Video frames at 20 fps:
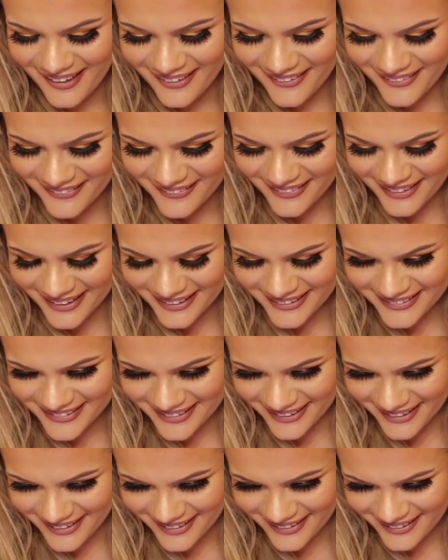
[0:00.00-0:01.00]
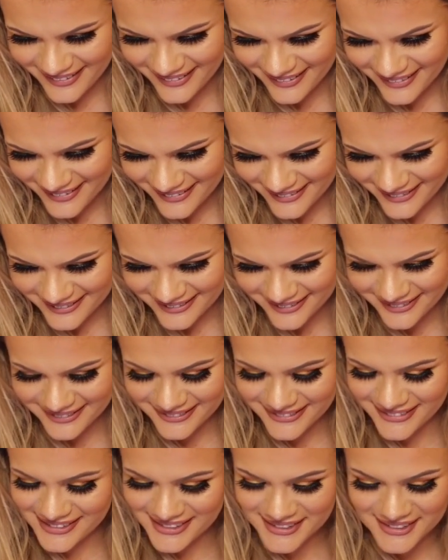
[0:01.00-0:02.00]
Who like that? Oh,
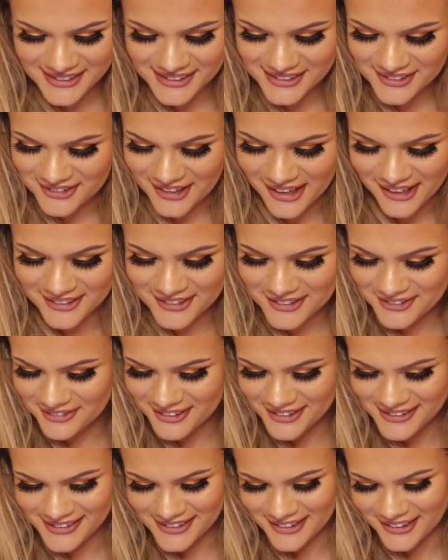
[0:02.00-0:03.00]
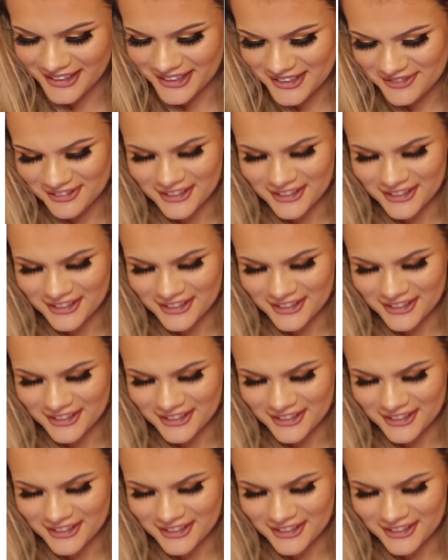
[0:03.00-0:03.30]
just these random ones are like,